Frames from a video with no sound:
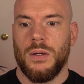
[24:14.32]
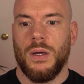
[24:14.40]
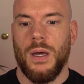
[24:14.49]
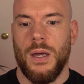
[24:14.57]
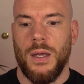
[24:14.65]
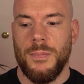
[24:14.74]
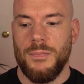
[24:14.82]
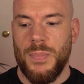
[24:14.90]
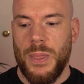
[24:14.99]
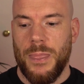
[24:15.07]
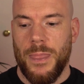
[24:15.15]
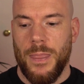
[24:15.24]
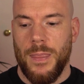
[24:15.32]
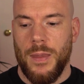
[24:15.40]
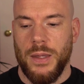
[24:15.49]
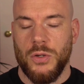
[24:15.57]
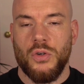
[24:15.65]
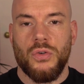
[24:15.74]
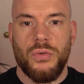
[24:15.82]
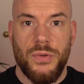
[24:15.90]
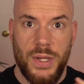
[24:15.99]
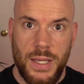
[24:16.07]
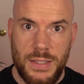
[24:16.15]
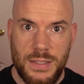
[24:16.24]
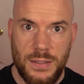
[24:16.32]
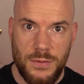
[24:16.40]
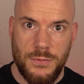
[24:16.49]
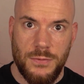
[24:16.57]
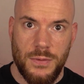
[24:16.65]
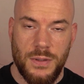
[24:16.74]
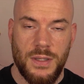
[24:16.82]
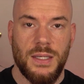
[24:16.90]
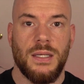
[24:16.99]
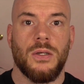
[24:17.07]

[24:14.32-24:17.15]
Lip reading: And thinking